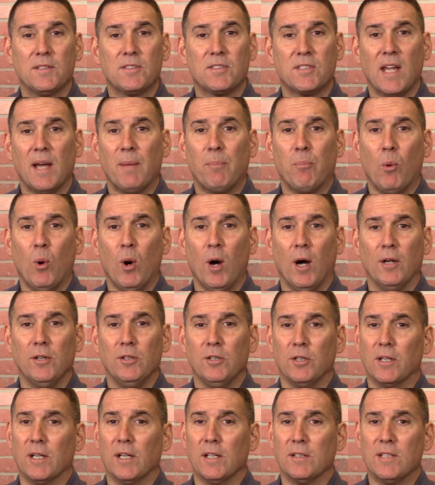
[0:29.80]
step
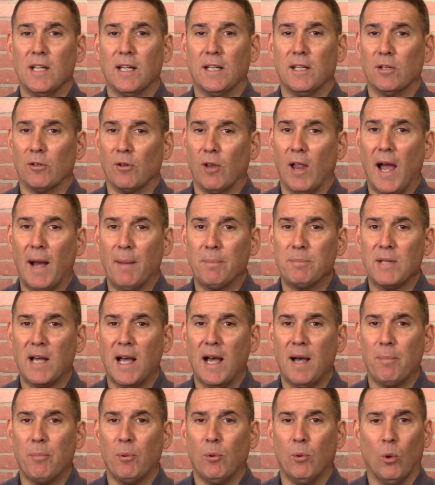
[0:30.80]
1, you're going to take your
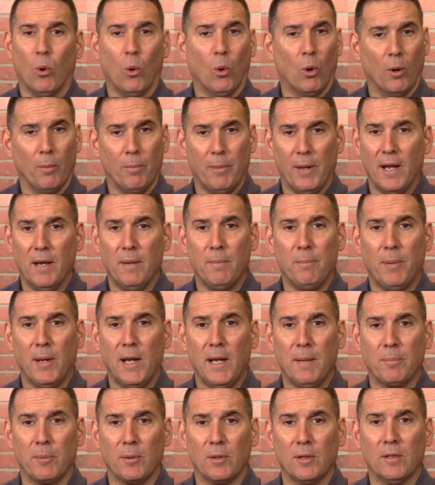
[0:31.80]
laptop or a pen and
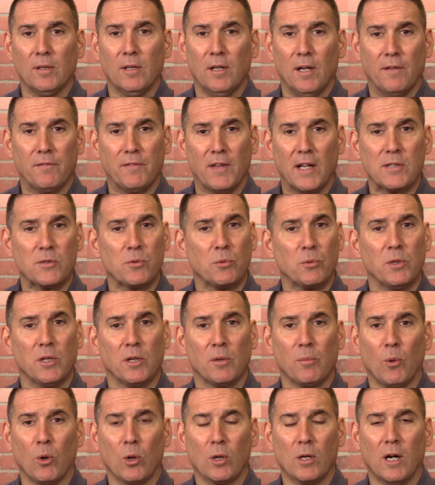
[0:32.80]
paper, if that's what
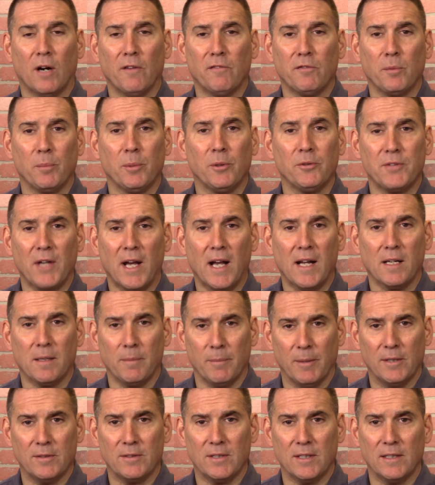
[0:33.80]
you're more comfortable
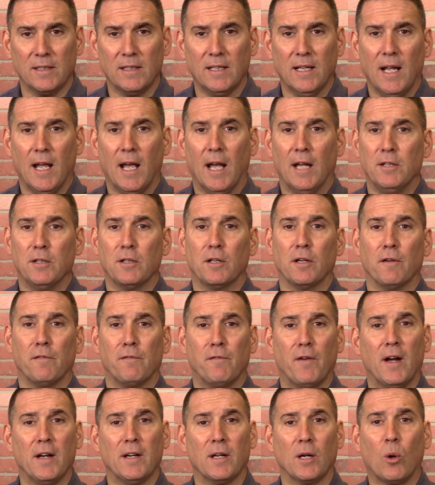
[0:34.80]
documenting, and you're going to
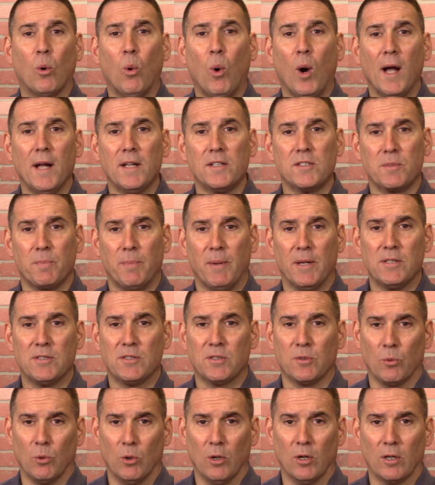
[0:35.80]
find a quiet space
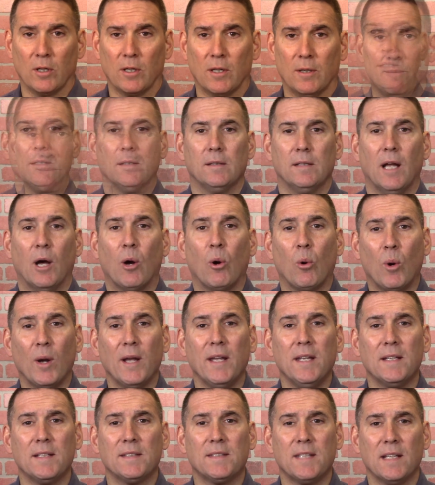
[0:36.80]
to work. Now I
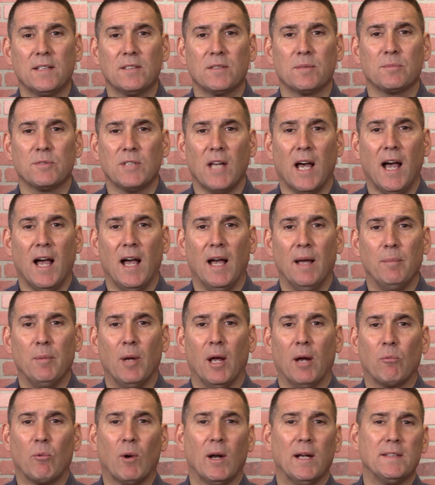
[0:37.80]
want you to take some time
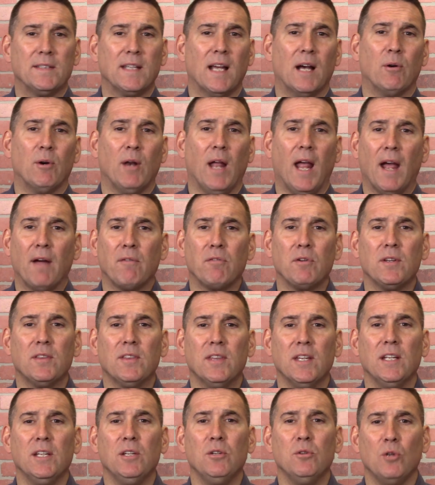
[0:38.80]
and write down
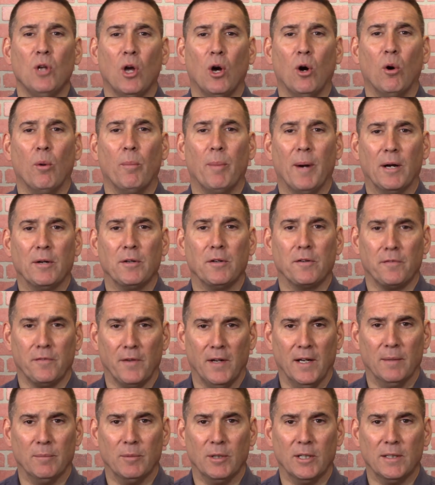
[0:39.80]
everything you know about your
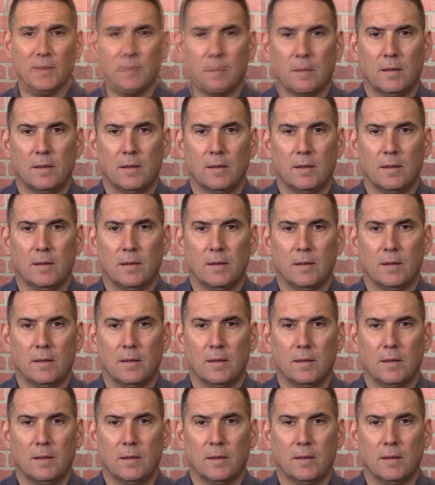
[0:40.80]
family.